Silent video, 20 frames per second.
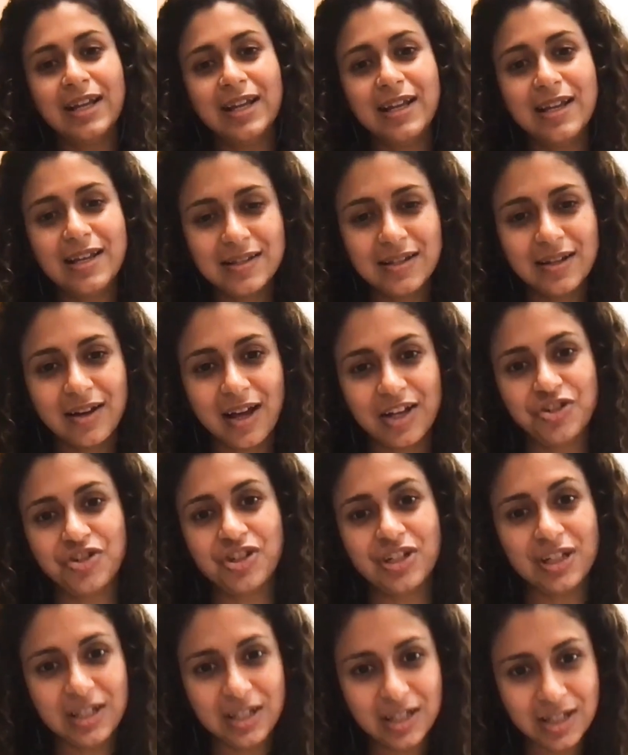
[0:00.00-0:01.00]
Is it
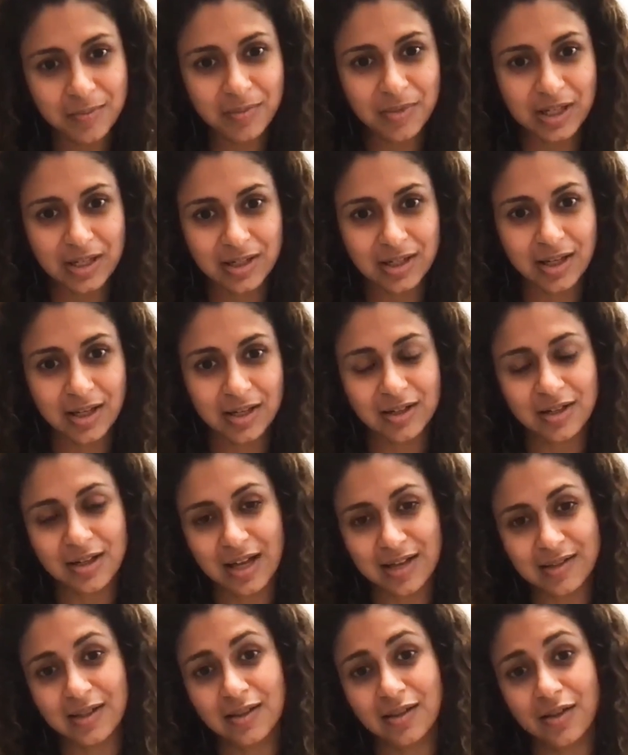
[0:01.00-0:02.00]
IgE mediated,
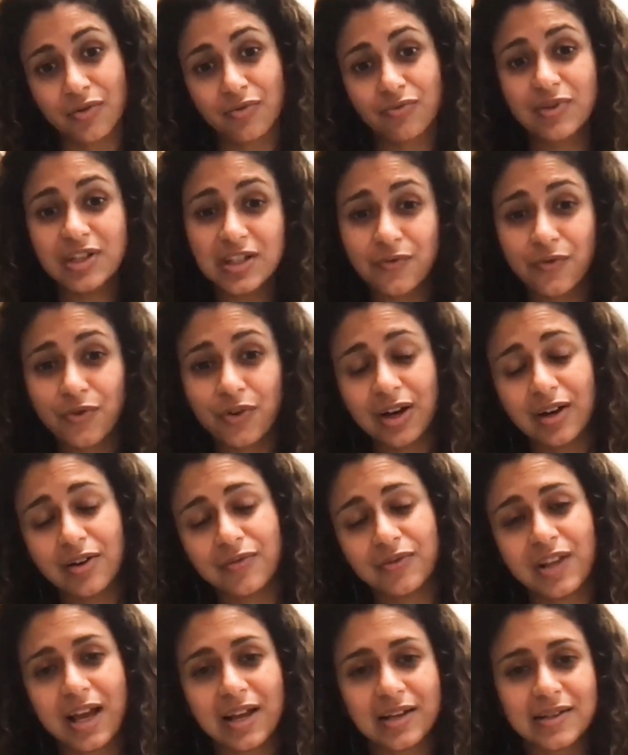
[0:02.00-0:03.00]
as in their risk for
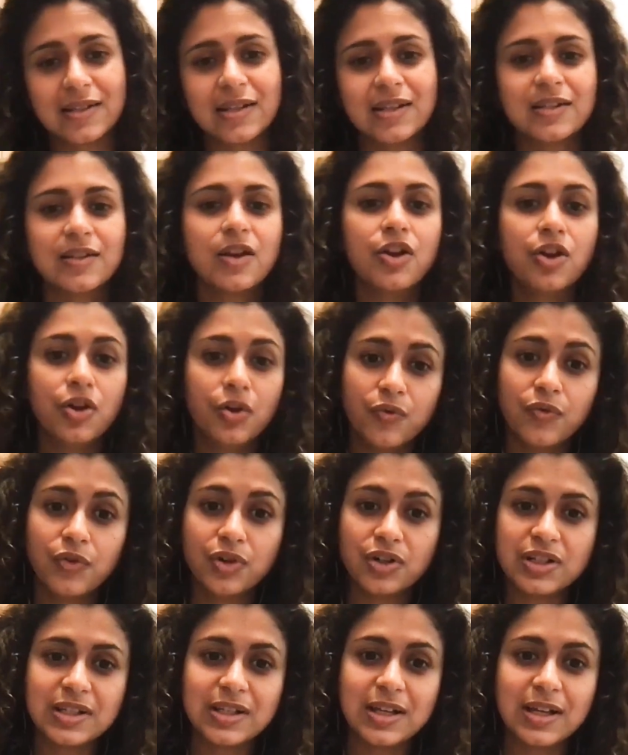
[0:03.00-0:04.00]
anaphylaxis,
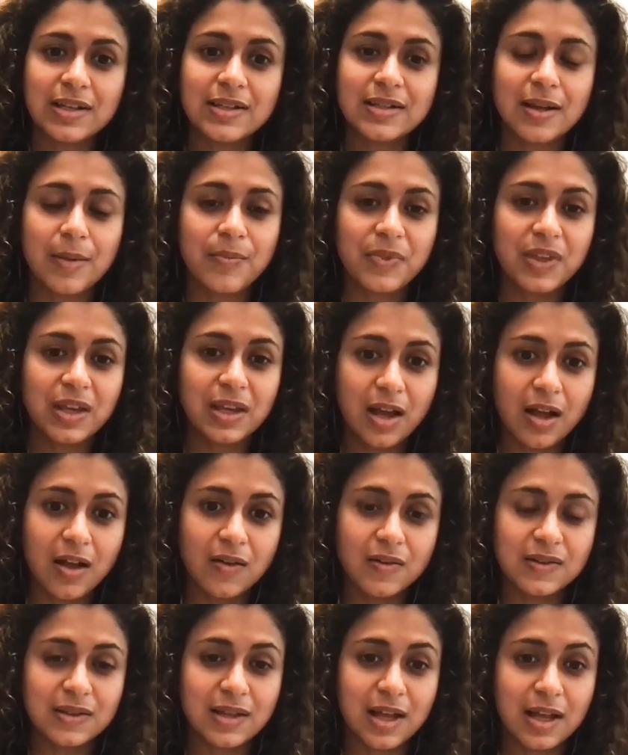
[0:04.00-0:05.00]
versus something
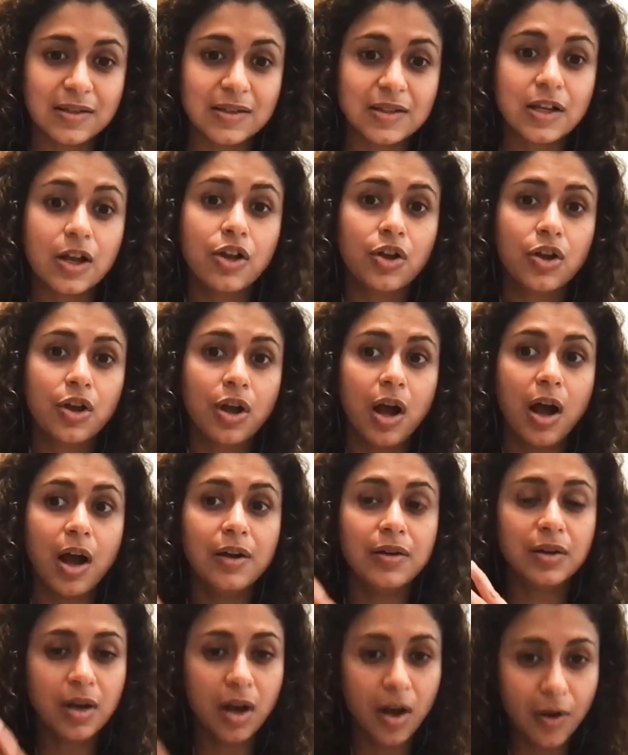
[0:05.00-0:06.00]
else that's
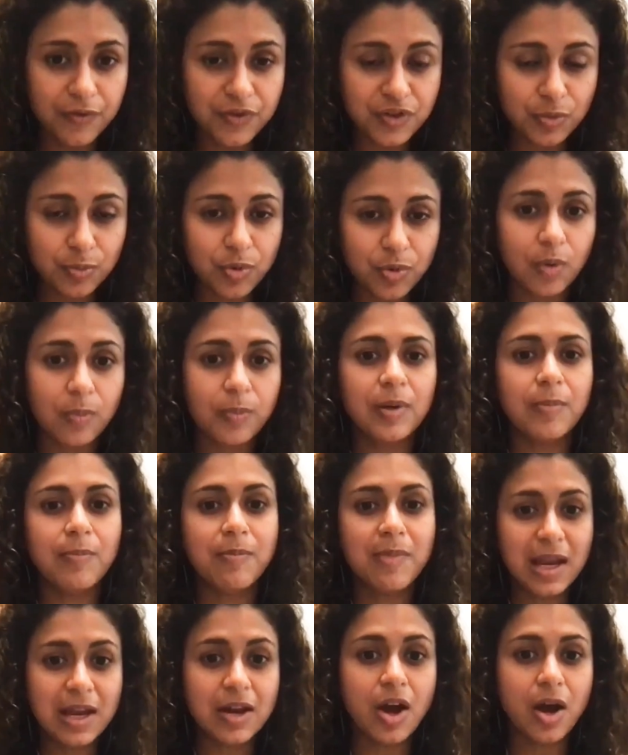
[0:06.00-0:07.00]
uncomfortable but
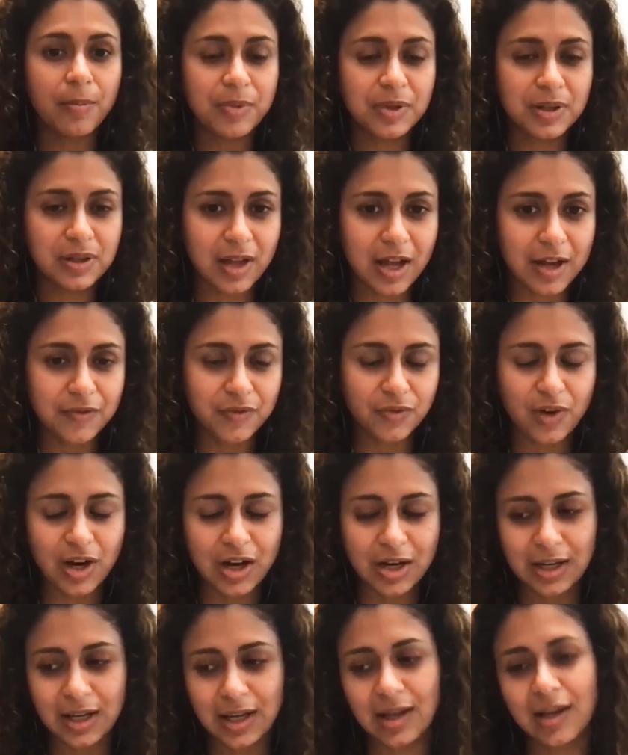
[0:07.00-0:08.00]
may not be
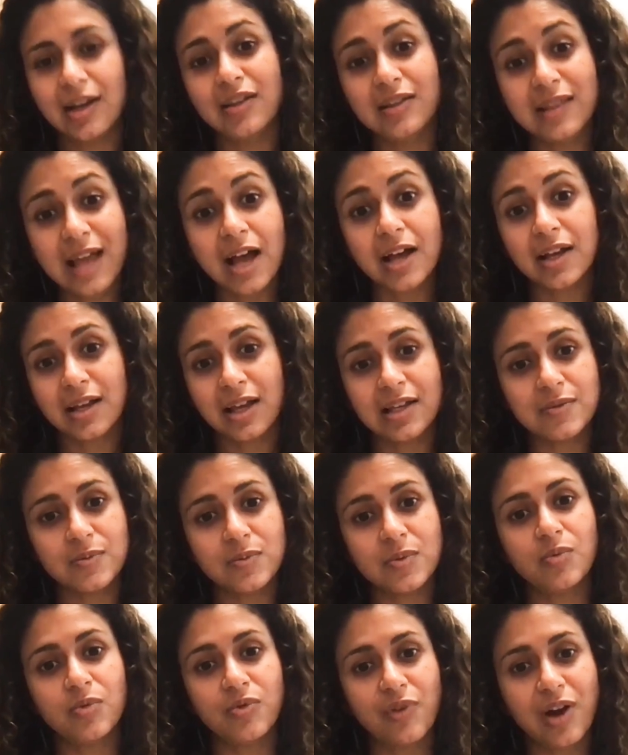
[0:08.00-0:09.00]
life-threatening. And in that case, we
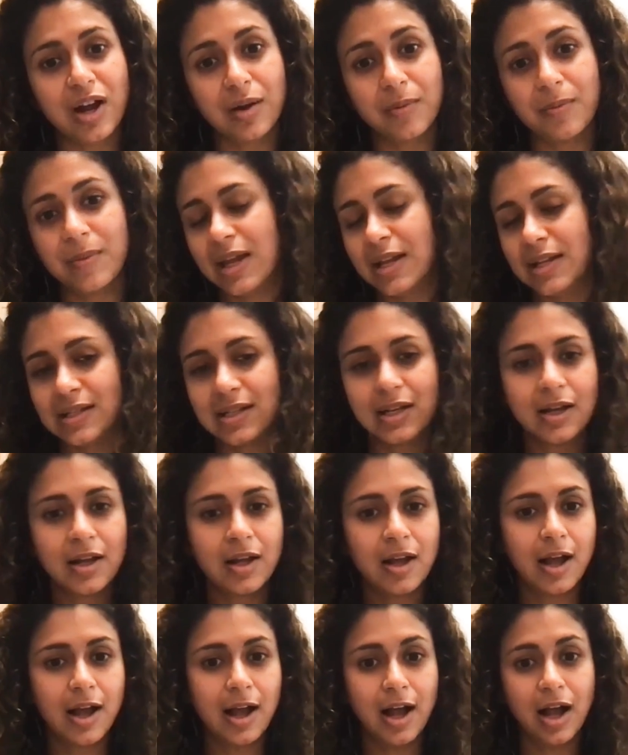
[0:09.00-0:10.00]
would recommend
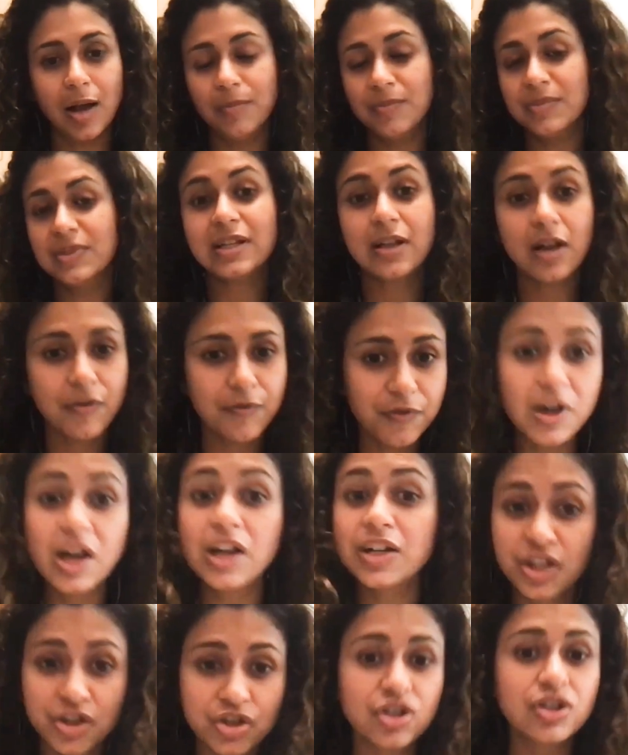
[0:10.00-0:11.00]

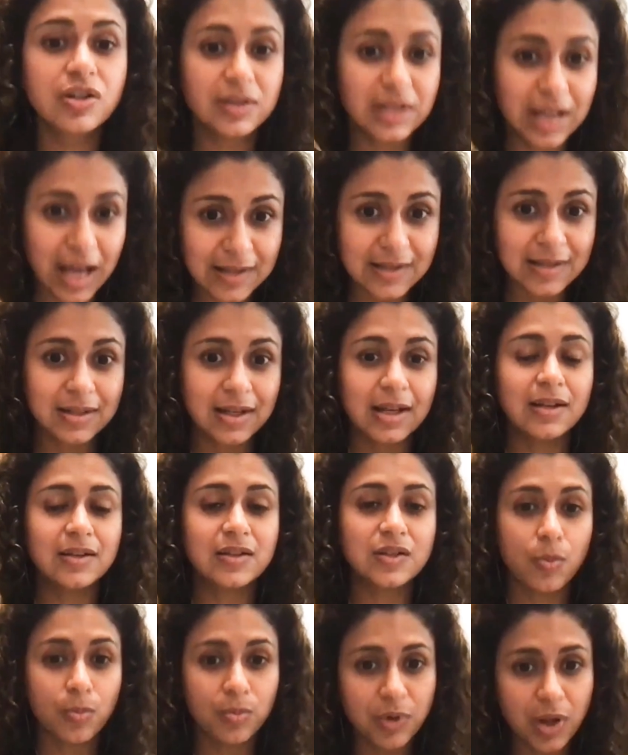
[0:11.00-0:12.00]
additional testing.
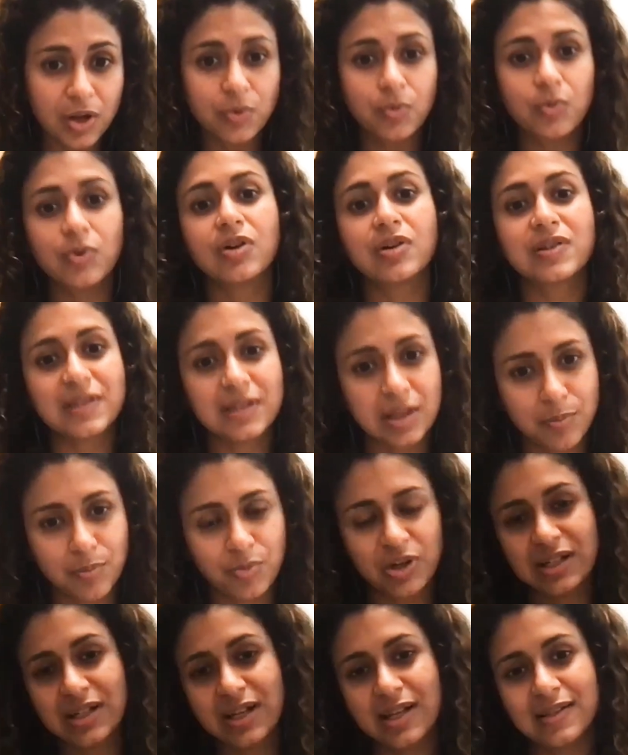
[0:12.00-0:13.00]
So blood work, skin
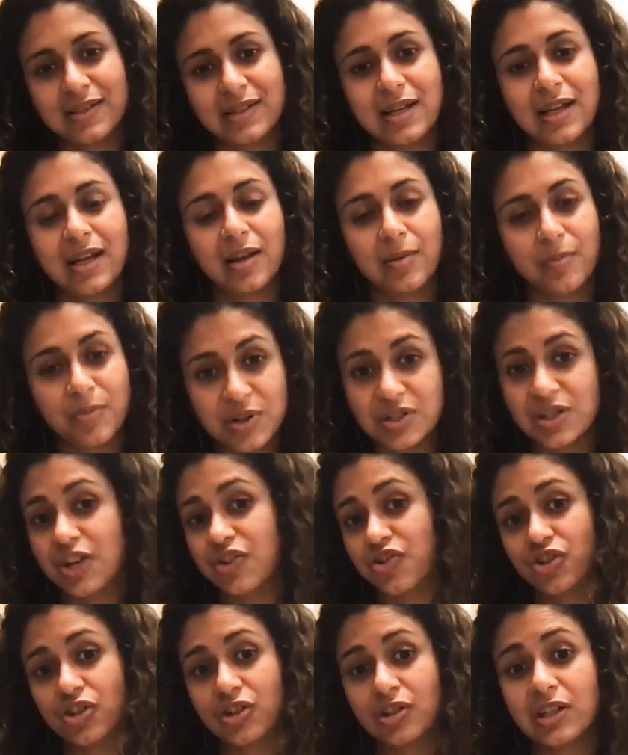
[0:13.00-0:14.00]
prick testing, and
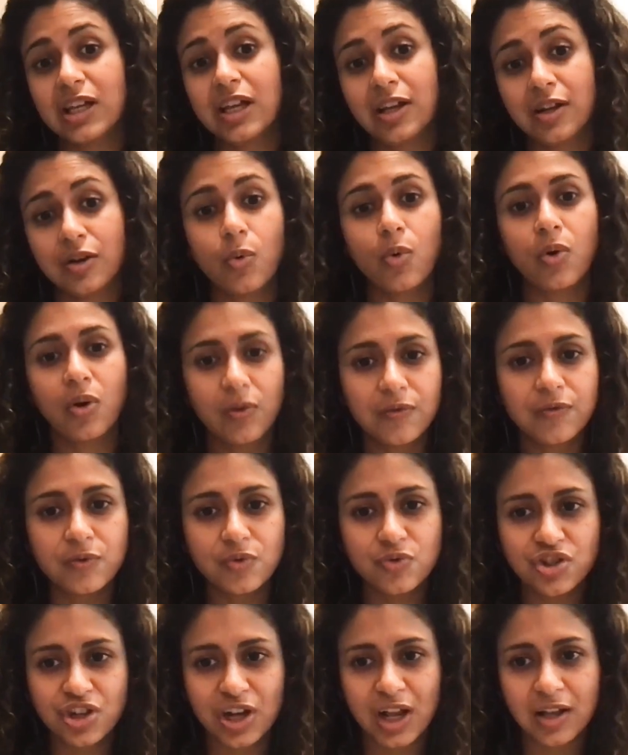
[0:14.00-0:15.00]
potentially an oral
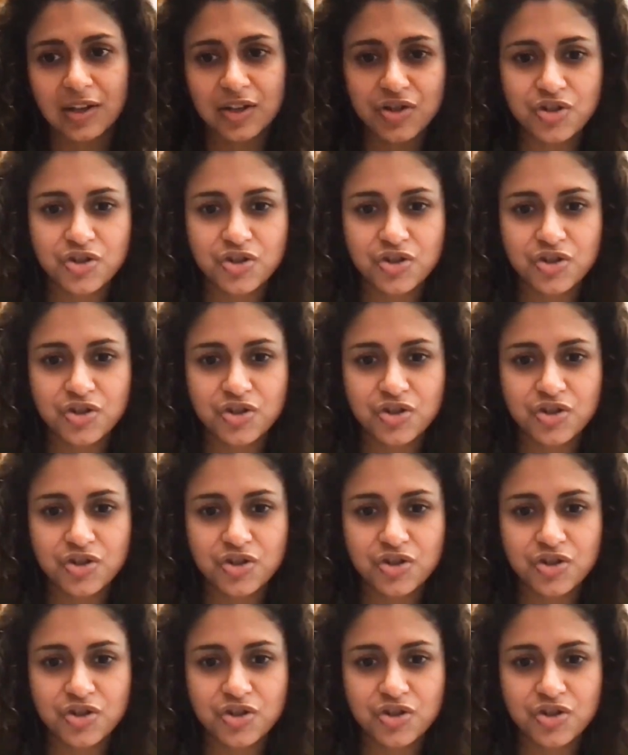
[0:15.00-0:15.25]
food challenge.